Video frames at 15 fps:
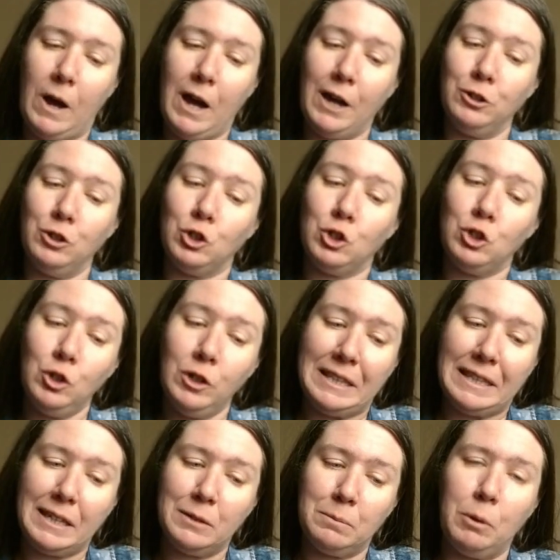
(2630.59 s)

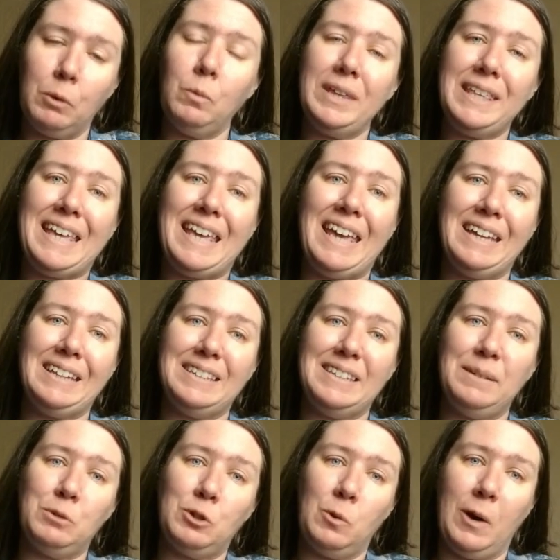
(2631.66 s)
understood this, but we can't
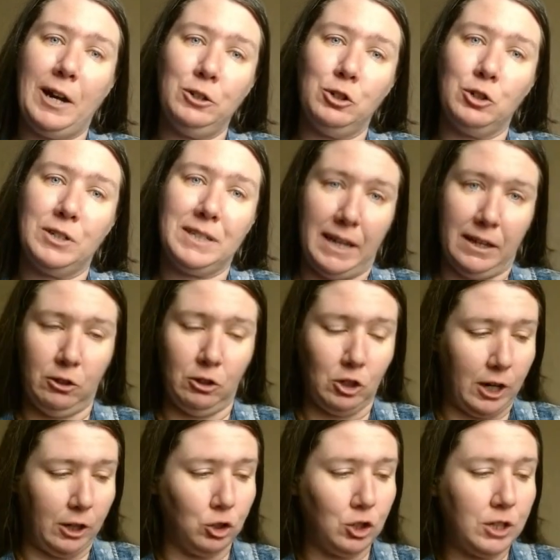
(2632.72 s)
seem to understand the
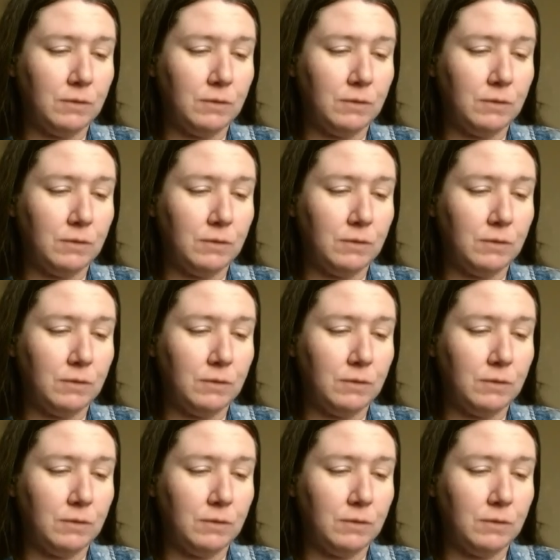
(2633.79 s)
child.